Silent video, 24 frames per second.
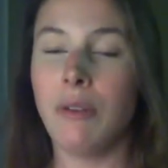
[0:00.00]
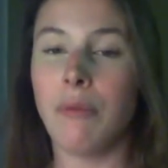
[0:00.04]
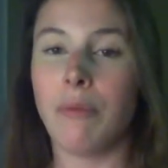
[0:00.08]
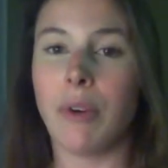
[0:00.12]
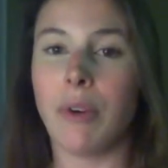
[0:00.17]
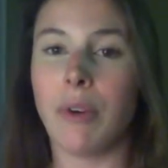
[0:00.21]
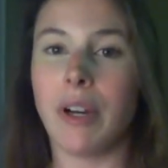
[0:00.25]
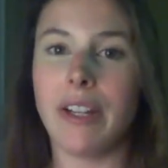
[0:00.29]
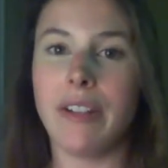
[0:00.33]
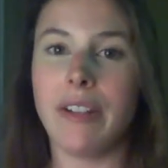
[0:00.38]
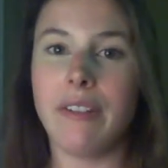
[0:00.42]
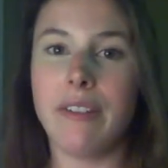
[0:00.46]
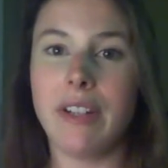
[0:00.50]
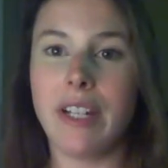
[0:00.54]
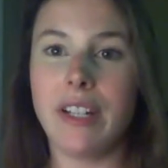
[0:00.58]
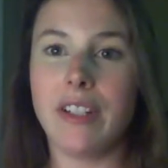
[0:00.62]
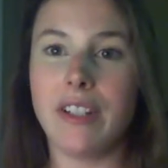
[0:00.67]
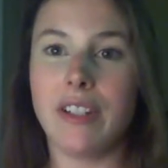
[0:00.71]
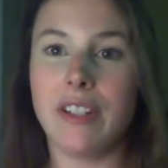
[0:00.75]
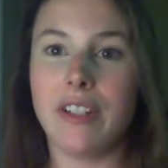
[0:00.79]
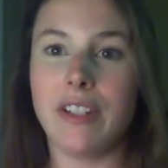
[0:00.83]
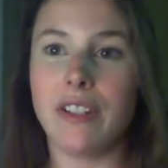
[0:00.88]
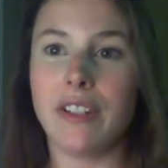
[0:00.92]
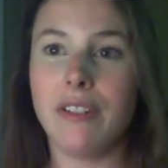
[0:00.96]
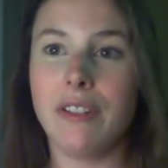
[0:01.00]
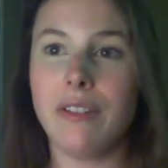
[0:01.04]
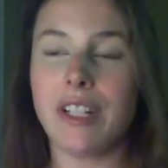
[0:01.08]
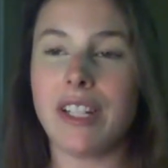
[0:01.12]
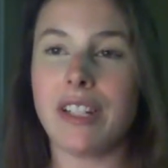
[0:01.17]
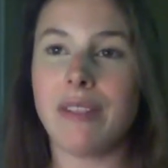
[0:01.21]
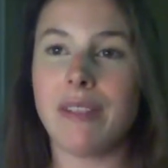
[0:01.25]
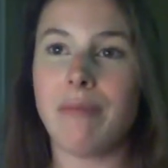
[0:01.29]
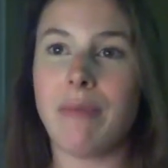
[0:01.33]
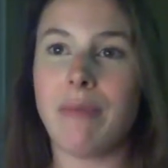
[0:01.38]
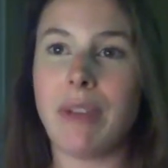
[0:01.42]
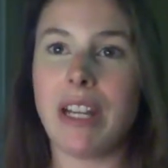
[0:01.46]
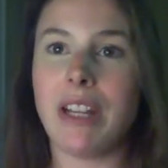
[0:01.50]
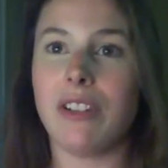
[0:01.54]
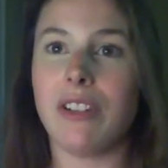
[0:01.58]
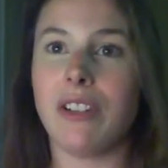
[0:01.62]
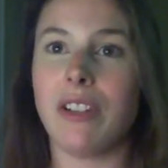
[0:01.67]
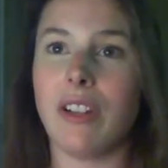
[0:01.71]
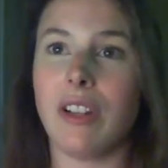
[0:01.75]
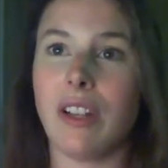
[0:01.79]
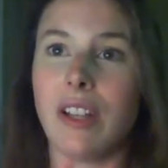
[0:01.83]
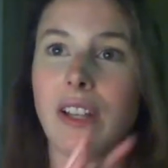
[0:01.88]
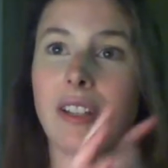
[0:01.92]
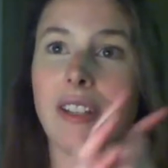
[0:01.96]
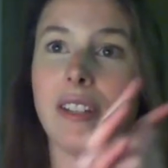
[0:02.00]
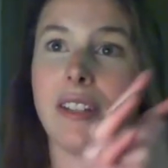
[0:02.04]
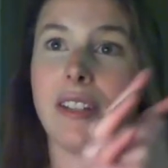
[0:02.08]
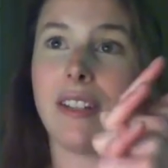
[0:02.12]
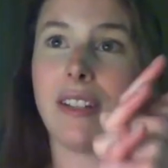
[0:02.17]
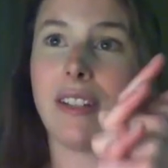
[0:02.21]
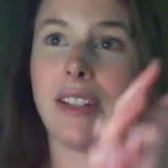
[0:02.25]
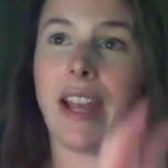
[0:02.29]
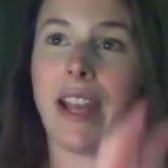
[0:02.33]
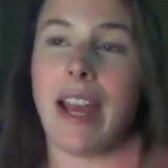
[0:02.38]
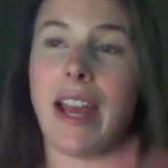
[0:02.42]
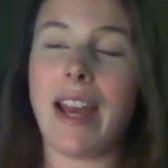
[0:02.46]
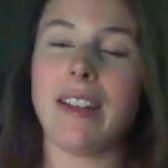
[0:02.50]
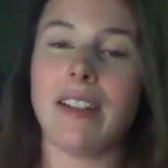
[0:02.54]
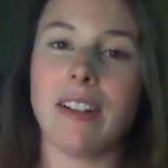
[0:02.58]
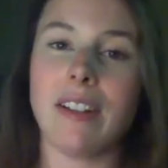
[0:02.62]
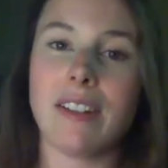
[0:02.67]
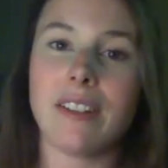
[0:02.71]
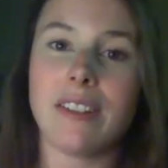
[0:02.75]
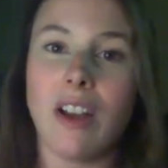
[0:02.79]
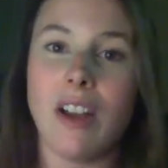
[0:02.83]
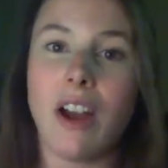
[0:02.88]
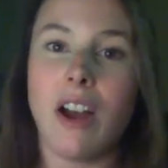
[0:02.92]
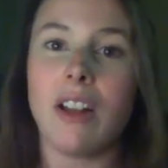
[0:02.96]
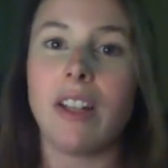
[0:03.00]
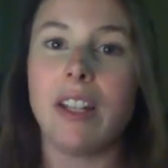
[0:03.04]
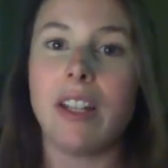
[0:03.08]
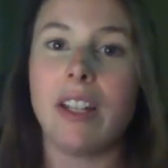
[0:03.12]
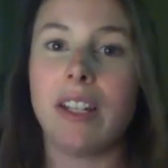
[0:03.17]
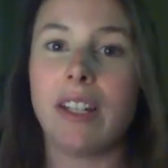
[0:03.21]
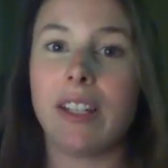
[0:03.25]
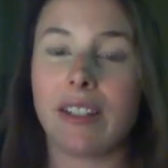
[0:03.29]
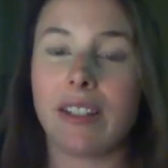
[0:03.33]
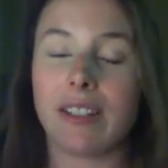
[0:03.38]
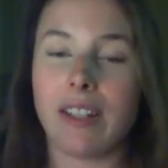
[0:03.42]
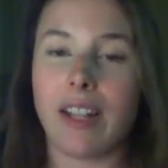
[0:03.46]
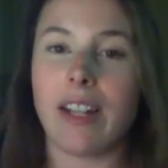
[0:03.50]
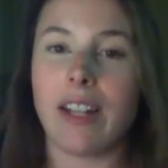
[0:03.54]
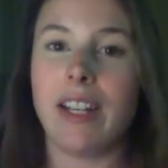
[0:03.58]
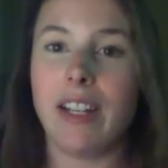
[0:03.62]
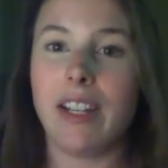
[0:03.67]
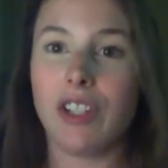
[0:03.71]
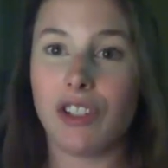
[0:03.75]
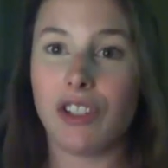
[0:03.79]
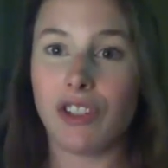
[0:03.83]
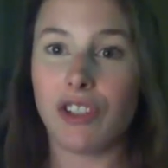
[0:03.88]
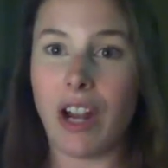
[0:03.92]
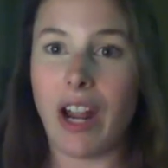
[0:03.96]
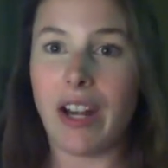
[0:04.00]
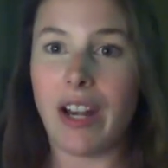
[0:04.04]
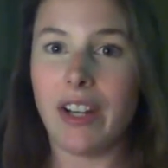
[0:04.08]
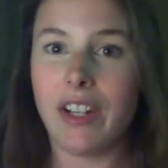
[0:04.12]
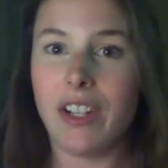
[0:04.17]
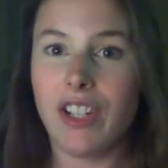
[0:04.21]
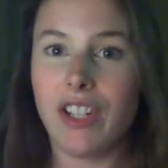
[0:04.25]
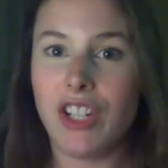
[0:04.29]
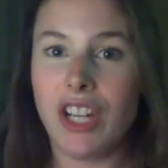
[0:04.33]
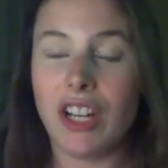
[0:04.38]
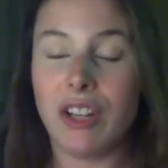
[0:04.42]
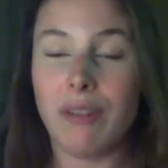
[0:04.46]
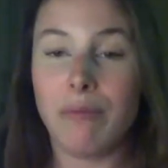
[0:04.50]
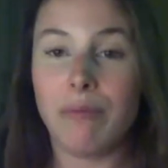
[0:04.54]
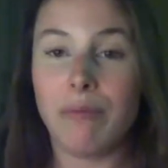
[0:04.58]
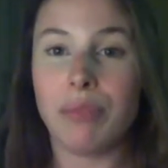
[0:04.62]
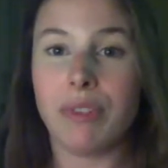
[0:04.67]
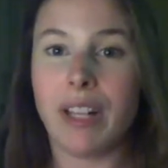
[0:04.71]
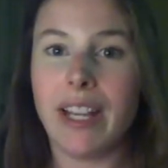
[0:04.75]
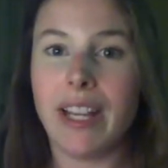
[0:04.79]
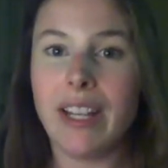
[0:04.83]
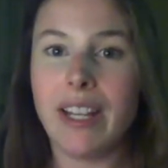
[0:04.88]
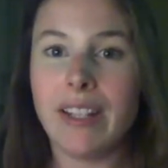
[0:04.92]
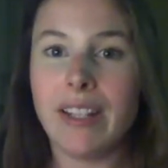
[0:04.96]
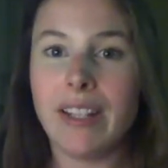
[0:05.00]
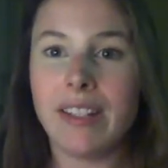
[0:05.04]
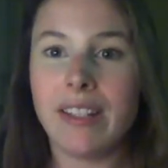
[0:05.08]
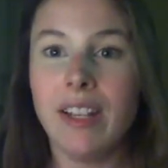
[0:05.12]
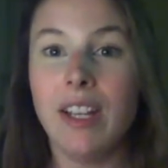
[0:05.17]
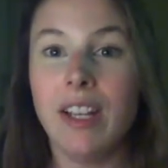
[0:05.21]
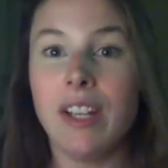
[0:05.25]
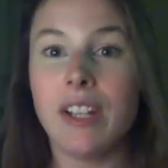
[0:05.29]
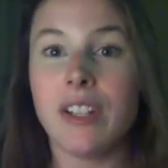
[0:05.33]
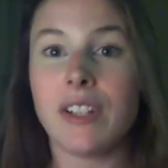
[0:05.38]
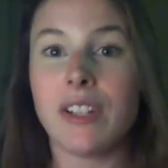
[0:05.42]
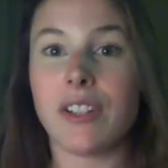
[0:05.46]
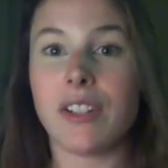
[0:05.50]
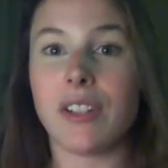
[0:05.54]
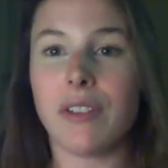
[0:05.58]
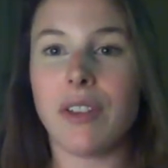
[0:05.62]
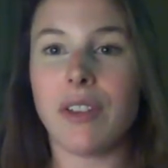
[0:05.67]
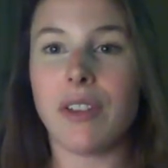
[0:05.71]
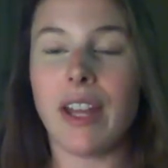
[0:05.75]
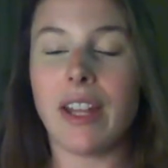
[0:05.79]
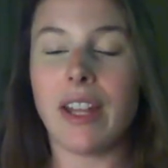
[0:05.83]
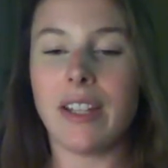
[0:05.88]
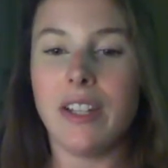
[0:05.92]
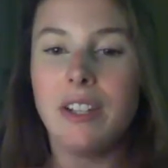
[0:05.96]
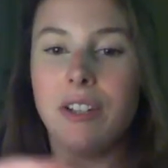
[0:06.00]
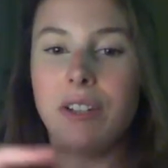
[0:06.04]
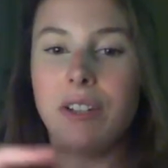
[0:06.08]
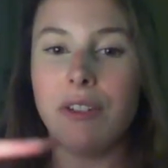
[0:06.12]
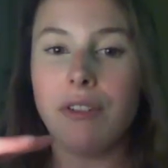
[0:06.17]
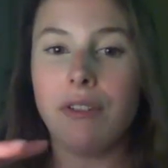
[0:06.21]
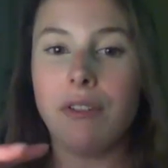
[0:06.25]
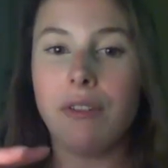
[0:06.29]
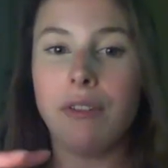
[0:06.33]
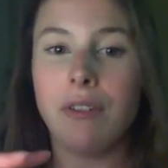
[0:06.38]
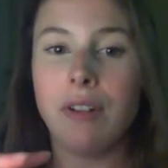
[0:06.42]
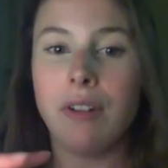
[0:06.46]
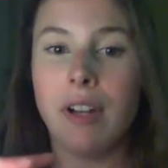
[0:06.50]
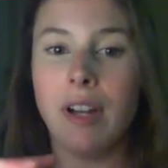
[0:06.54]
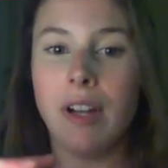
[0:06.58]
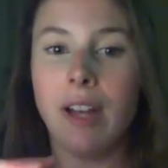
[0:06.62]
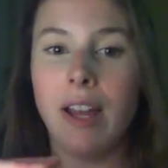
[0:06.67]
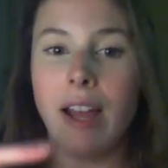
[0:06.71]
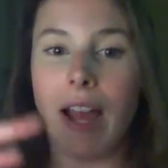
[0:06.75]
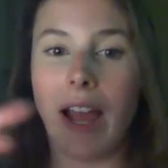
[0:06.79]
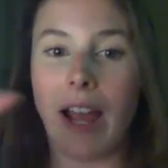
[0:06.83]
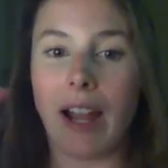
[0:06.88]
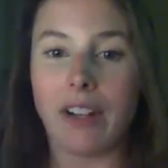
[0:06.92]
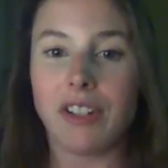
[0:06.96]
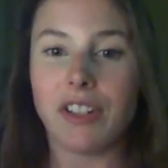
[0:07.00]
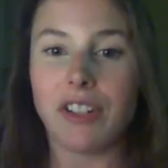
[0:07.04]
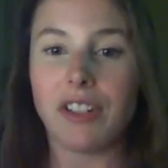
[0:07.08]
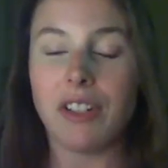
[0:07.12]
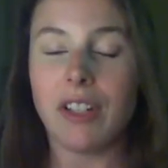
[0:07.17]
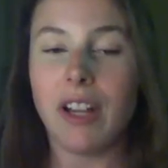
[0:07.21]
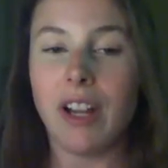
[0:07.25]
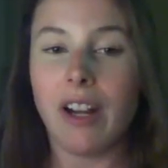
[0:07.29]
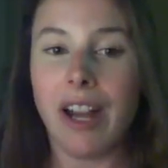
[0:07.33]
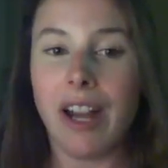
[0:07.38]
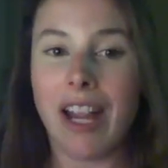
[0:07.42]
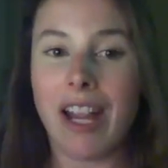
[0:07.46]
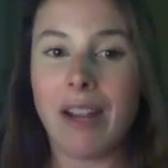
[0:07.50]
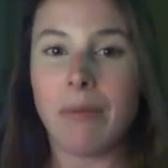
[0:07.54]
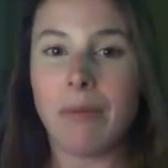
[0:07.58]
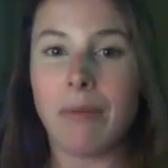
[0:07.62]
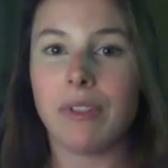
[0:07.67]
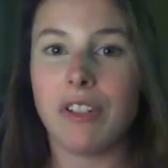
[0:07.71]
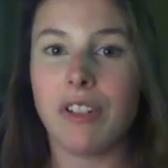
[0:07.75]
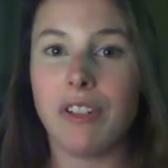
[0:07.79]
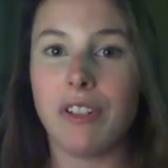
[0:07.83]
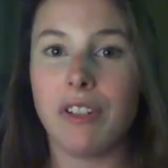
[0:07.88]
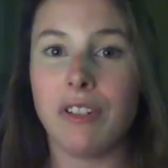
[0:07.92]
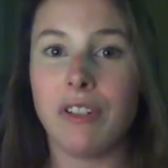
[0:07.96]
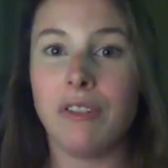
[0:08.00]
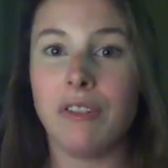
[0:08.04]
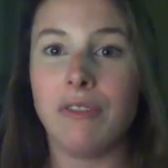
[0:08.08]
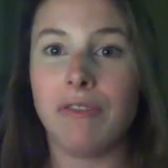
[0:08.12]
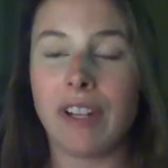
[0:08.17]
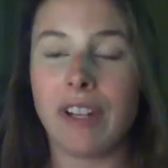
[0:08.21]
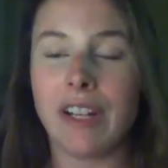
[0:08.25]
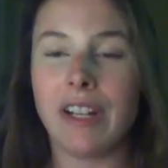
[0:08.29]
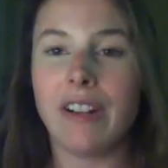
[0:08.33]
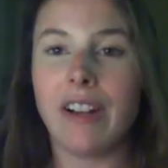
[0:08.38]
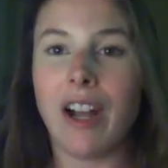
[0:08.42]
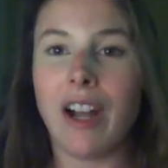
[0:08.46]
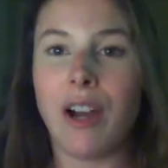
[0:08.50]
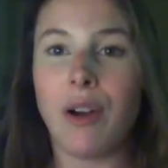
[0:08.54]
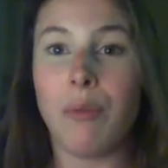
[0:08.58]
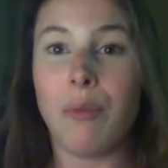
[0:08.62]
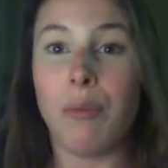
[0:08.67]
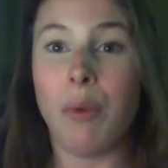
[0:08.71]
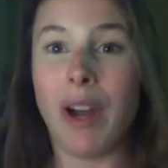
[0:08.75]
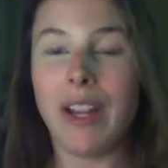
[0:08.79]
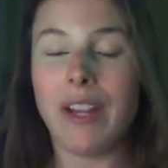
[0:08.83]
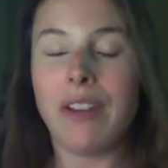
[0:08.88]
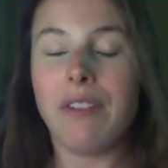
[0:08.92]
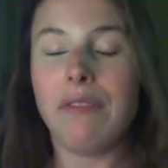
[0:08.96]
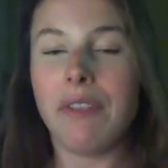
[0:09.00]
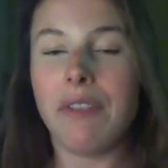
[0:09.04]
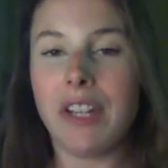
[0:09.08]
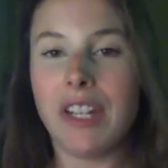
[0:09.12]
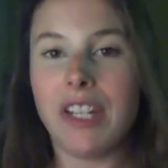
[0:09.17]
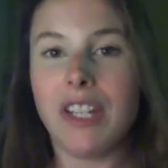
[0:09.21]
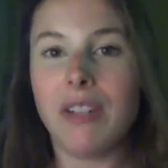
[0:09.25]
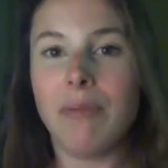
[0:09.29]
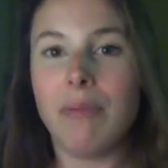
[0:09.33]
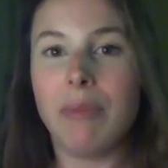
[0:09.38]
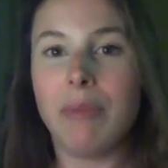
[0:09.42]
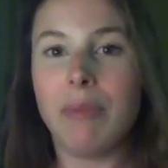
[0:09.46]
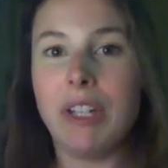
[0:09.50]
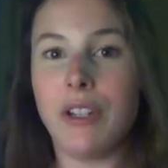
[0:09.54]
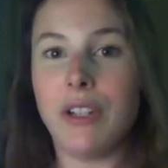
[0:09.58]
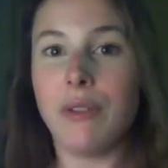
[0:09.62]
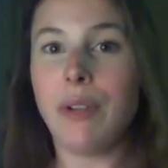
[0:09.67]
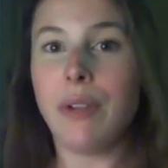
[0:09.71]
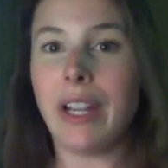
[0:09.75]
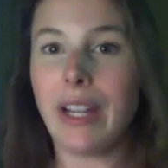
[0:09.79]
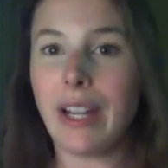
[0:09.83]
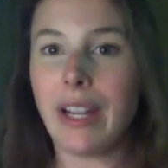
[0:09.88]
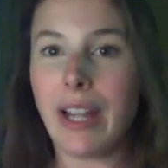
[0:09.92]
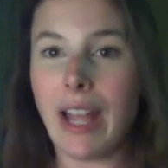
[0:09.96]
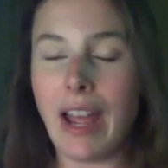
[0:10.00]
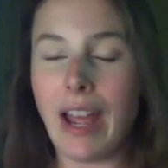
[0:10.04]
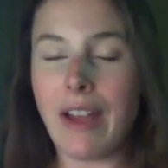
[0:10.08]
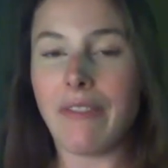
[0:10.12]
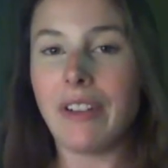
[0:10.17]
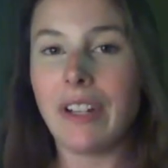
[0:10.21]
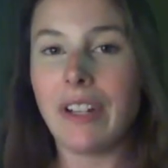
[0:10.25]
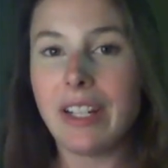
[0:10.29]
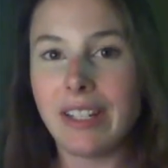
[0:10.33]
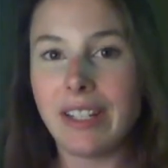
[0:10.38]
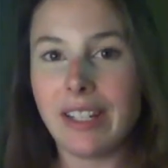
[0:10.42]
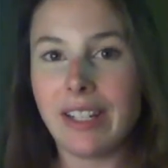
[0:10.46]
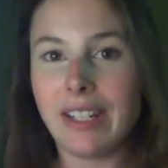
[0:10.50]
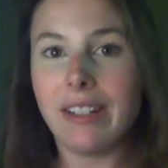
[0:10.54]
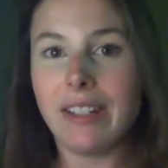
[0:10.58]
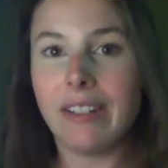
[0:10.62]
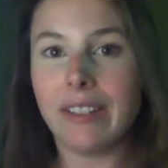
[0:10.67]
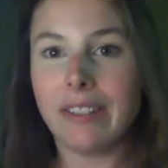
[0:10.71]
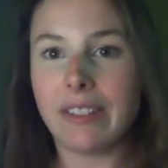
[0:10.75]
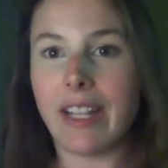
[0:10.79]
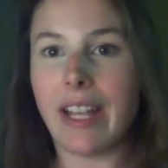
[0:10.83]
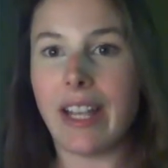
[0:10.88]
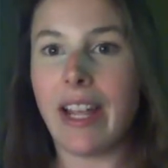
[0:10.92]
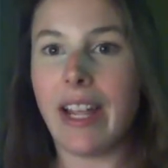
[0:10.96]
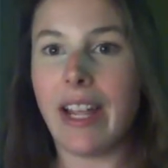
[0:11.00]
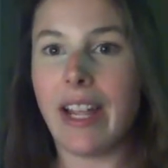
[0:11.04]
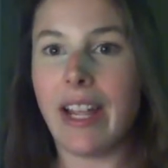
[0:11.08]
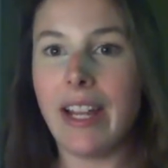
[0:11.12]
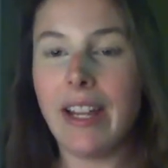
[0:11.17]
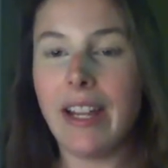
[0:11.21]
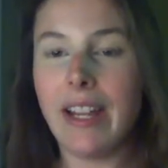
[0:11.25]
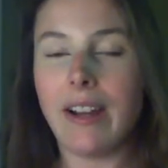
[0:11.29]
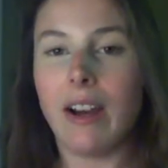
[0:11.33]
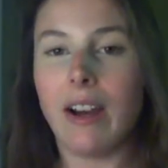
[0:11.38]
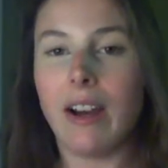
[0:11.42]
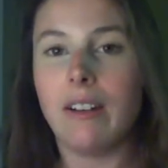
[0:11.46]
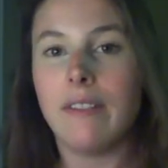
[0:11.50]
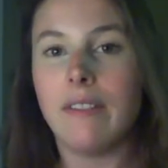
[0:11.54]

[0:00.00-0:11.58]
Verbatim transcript: what you need to do is get a solid study strategy in place so that you actually are able to figure out what you need to be doing every single day